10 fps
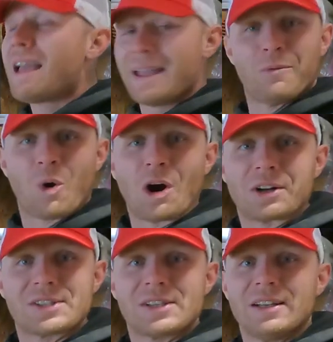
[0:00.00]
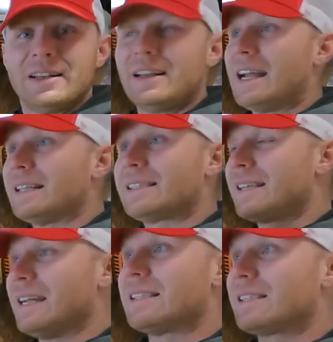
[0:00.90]
It works.
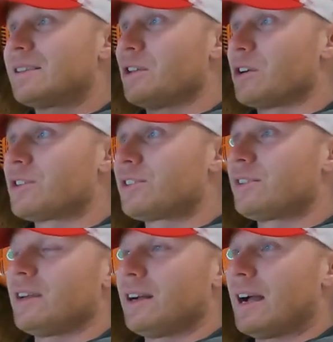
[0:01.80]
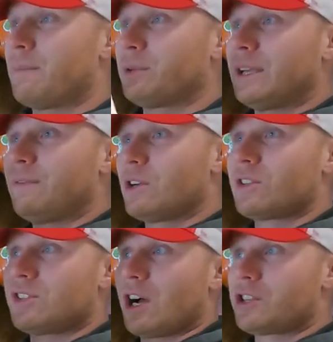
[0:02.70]
I believe
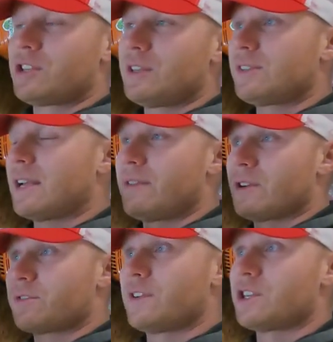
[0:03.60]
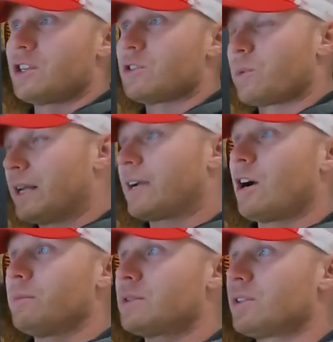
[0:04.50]
there's touches and there's visions when it
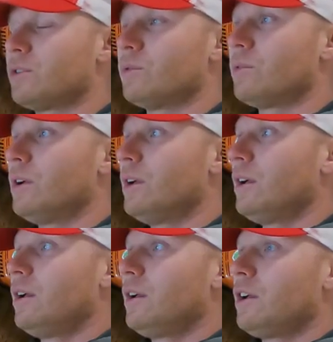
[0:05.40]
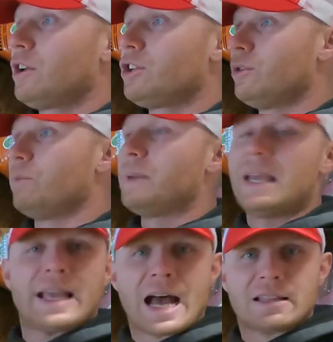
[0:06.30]
comes to you
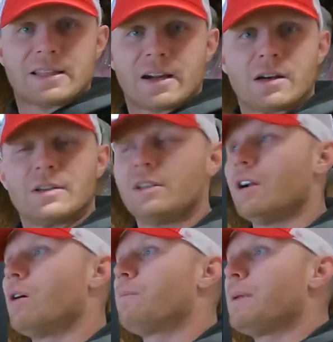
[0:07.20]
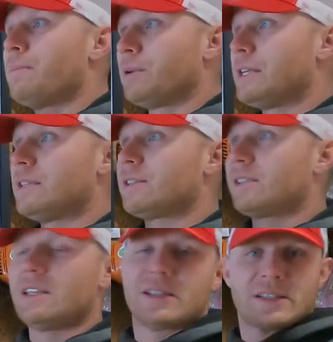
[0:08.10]
being out there. People need to
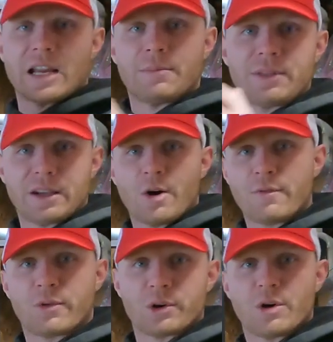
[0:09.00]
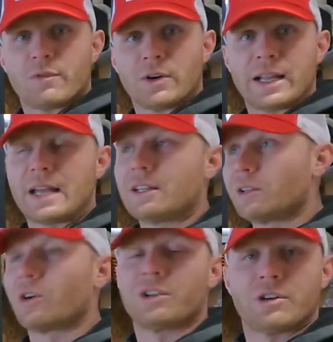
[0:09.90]
see the same thing over and over again to
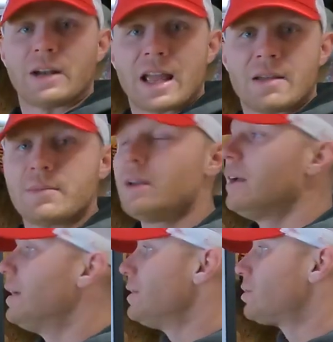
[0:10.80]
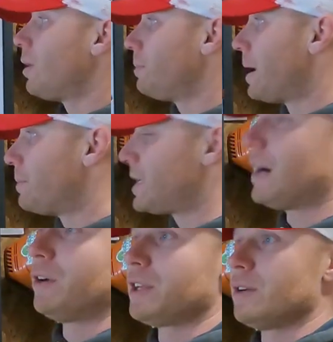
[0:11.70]
learn your name. So I'm
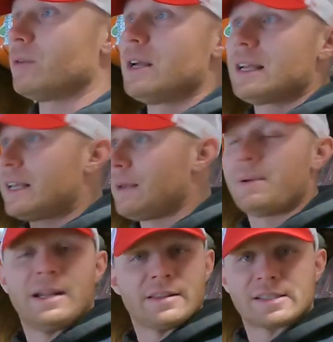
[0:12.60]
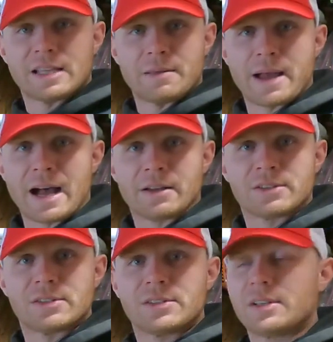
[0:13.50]
telling you, keep hitting the same
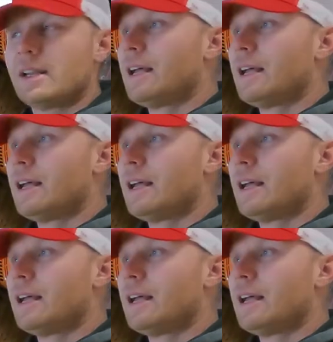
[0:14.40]
houses.